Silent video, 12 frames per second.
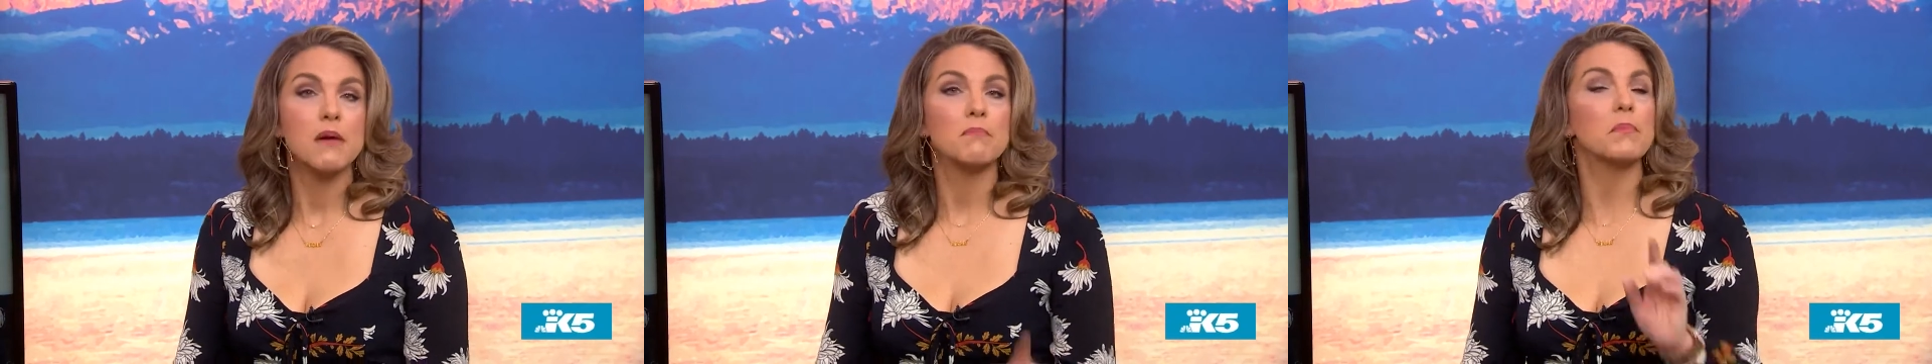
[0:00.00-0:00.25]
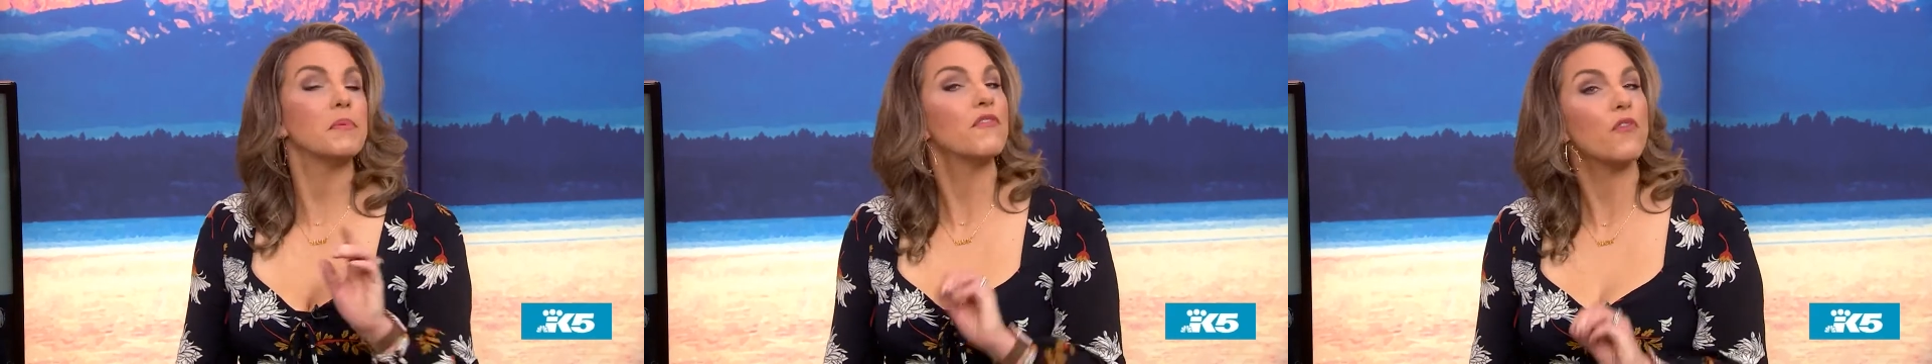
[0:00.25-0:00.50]

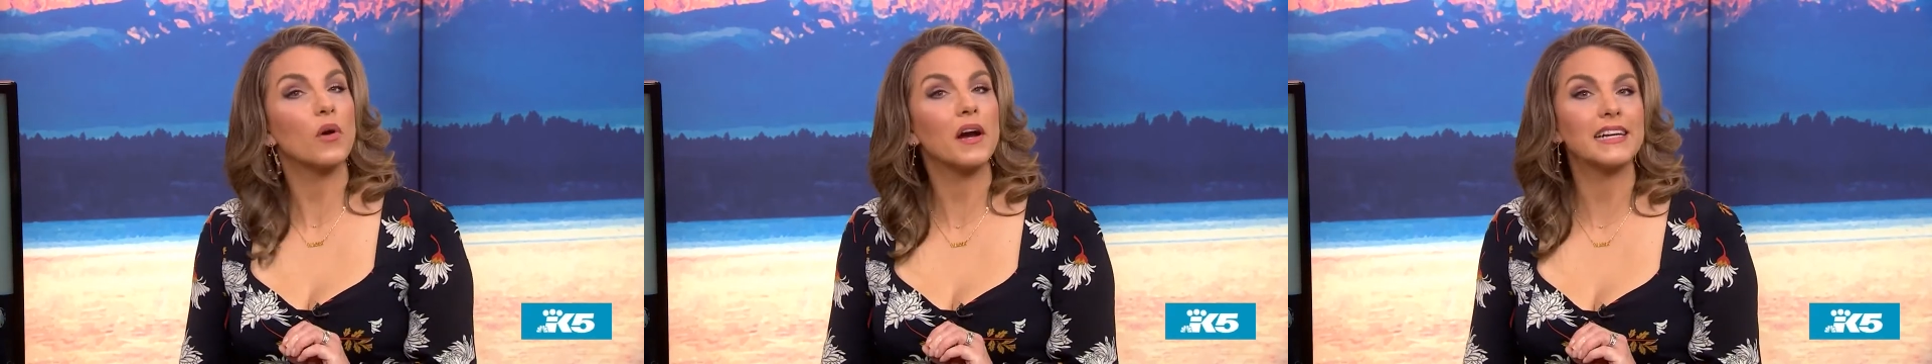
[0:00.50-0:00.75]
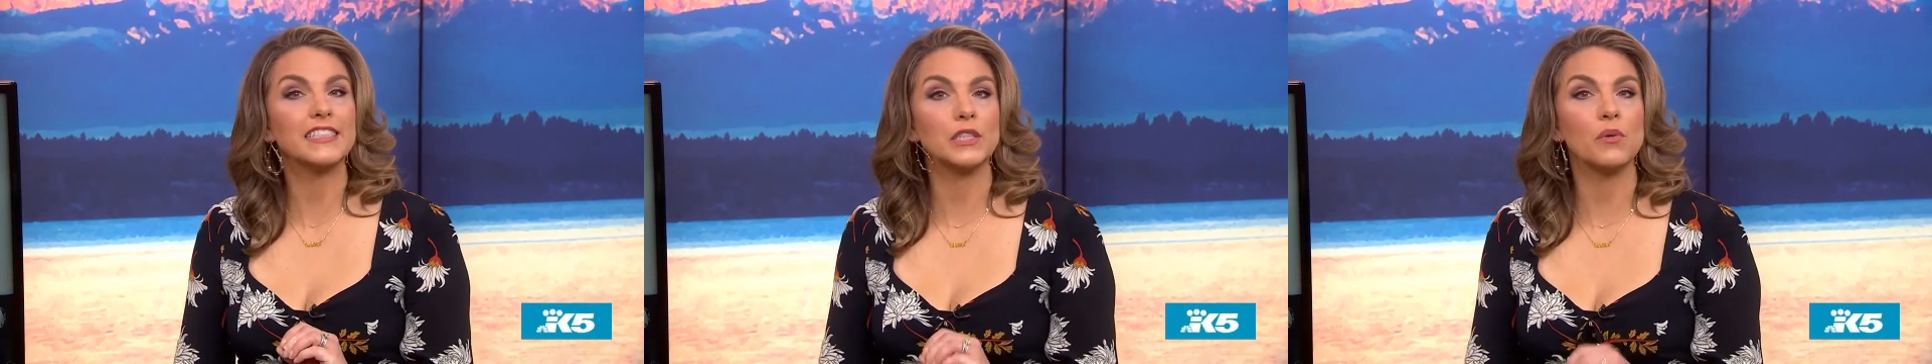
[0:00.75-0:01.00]
But before
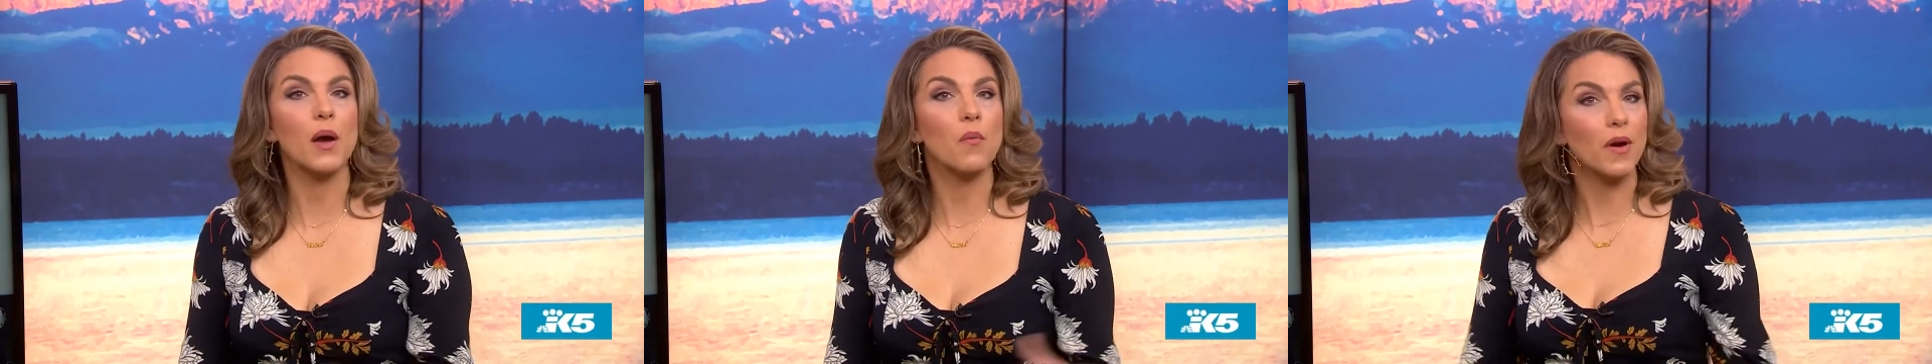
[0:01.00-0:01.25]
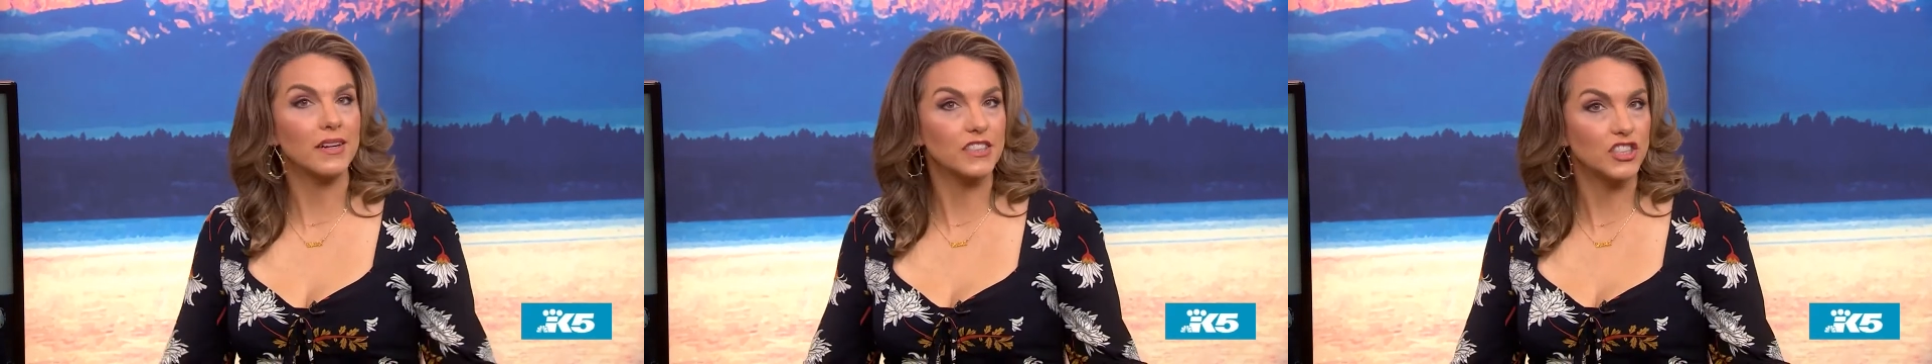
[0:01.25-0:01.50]
I do, I
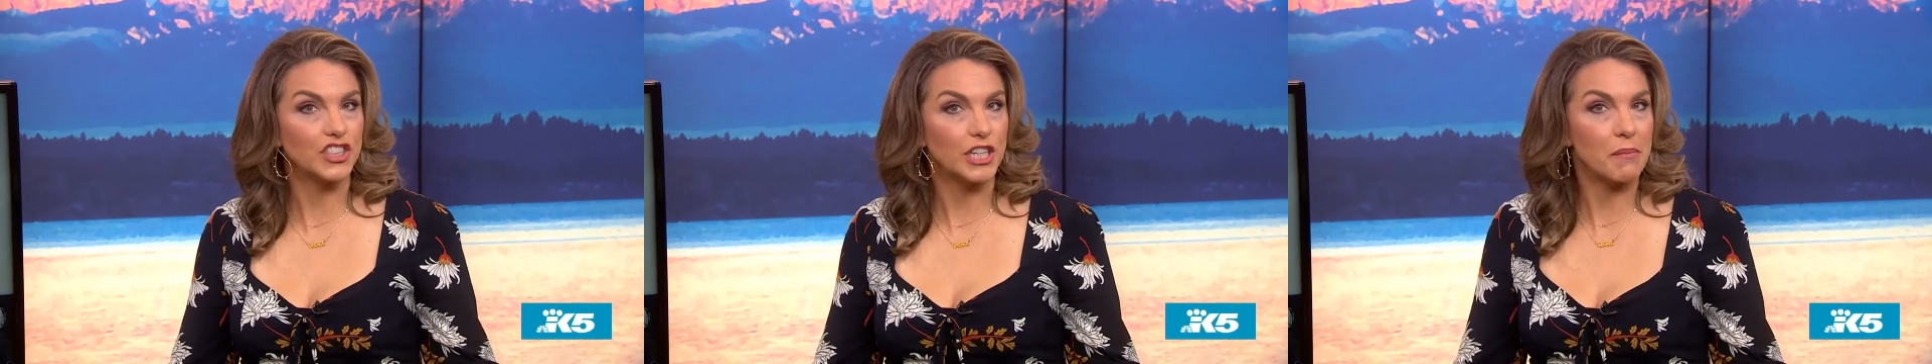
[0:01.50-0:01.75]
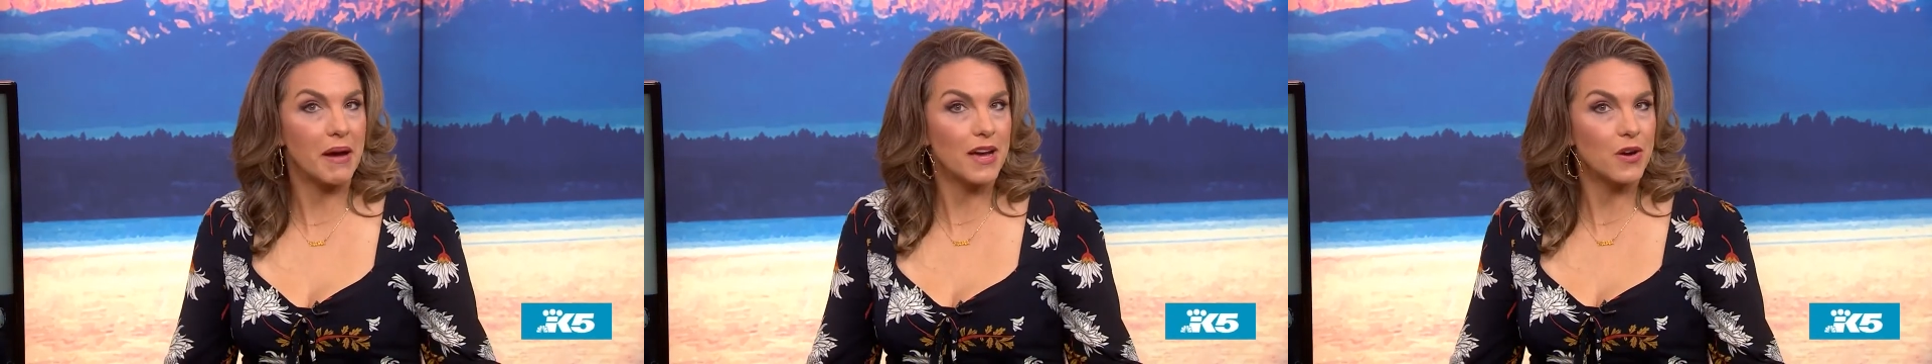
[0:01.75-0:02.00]
wanted to
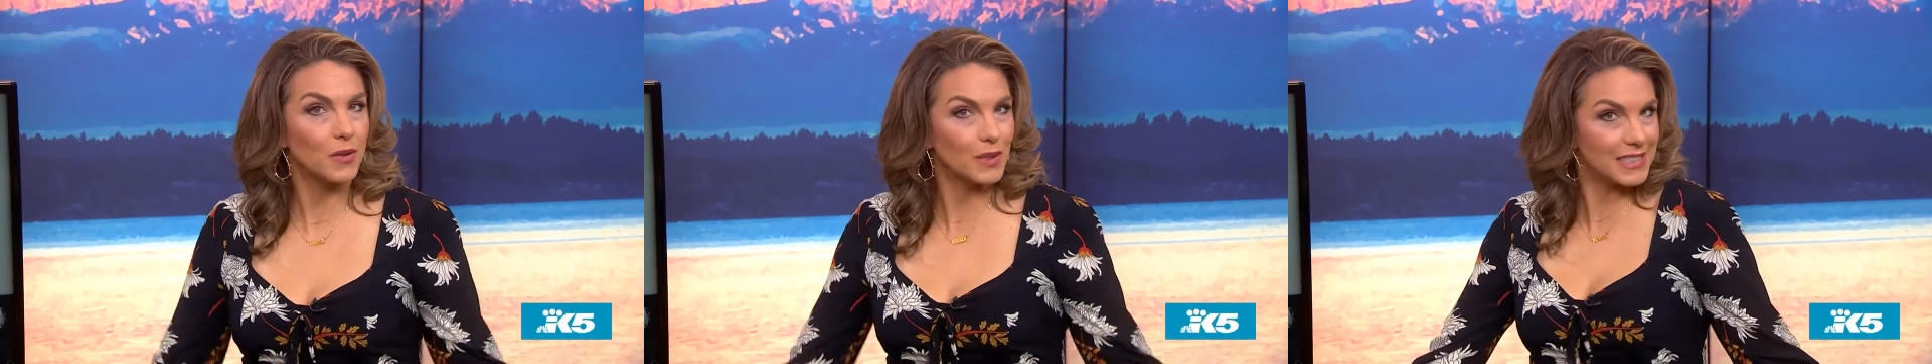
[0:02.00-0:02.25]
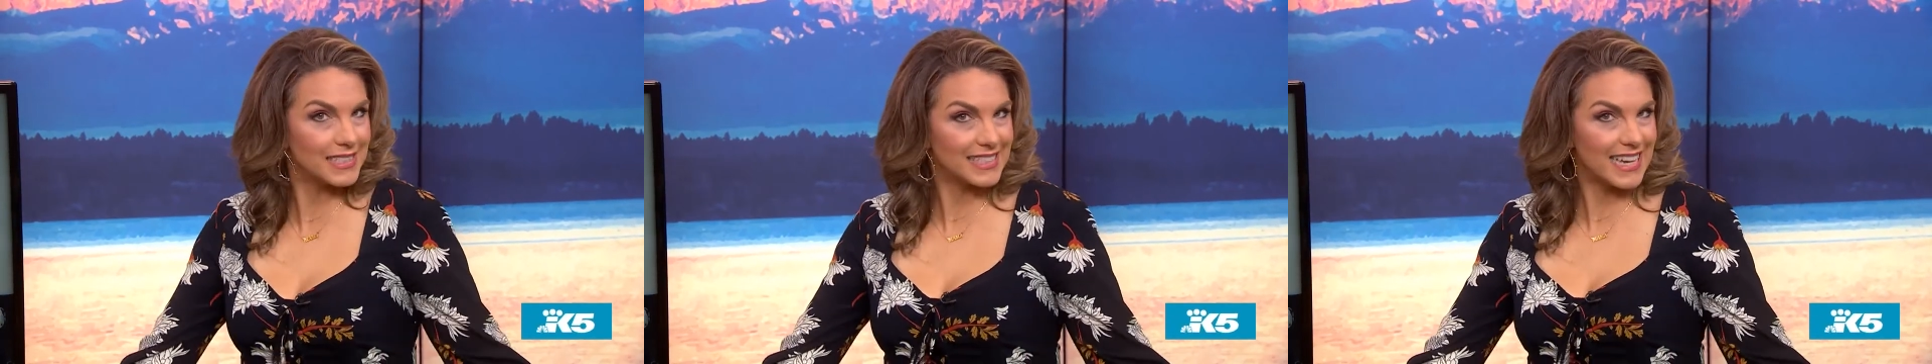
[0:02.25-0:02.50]
share my
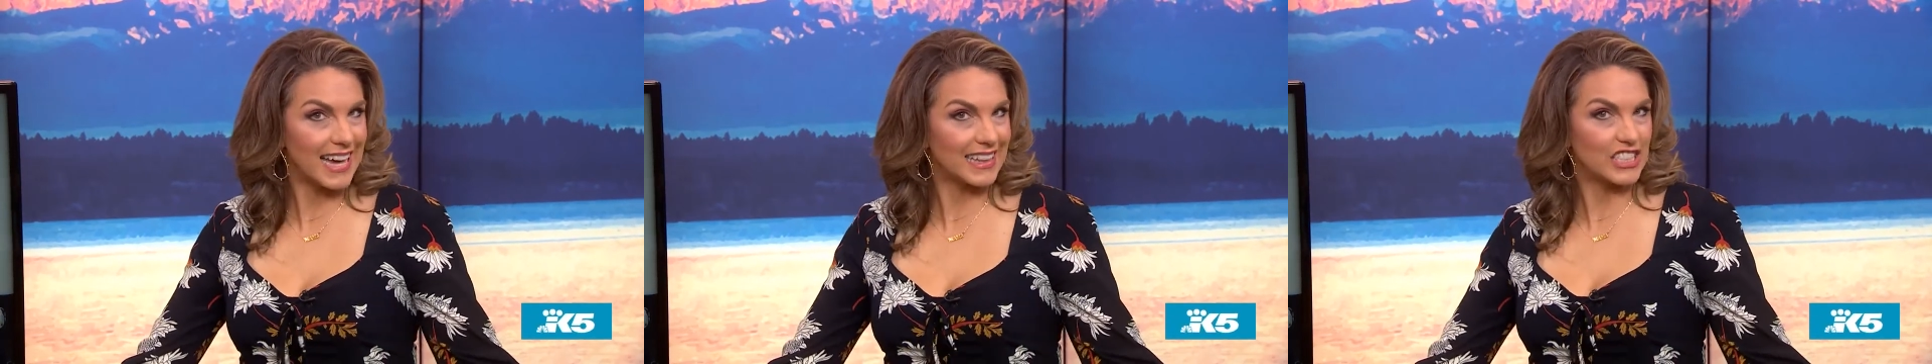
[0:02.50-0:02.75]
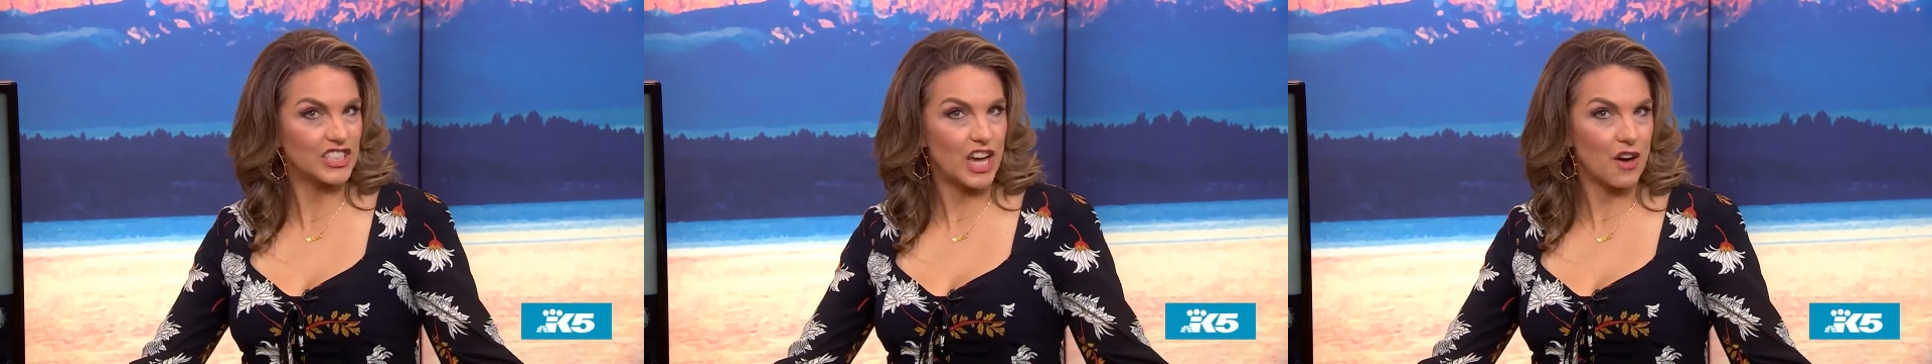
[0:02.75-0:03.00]
own
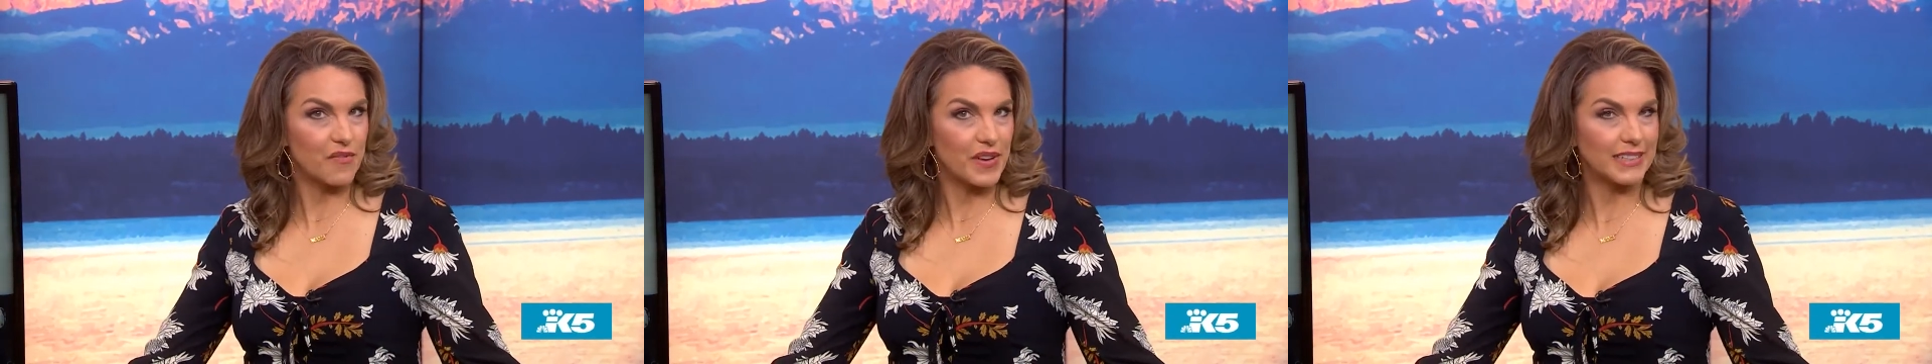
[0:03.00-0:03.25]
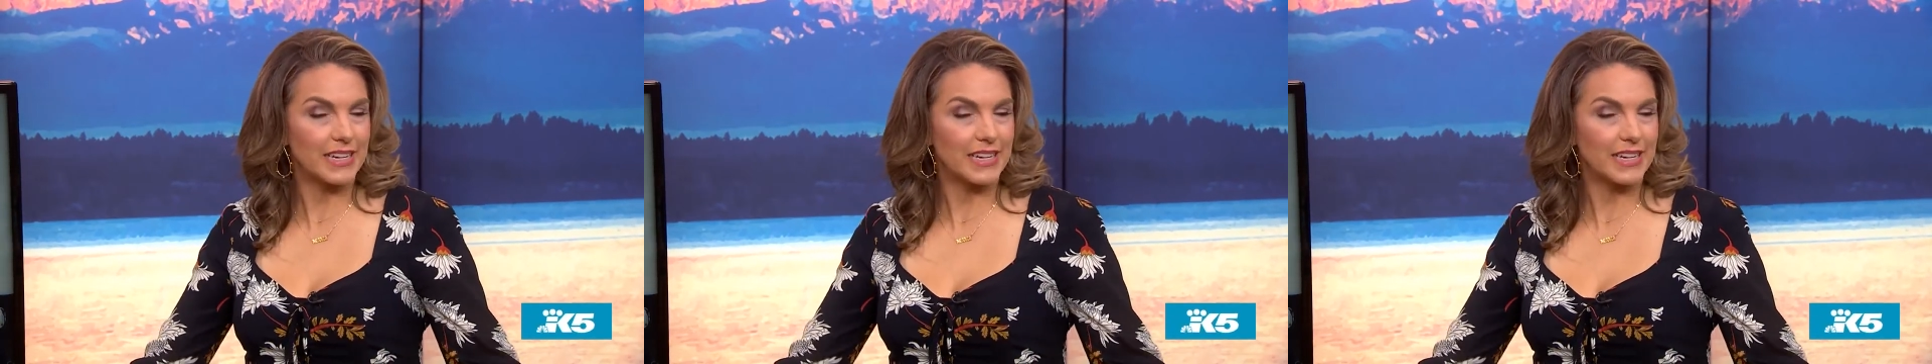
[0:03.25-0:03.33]
stylish outfit.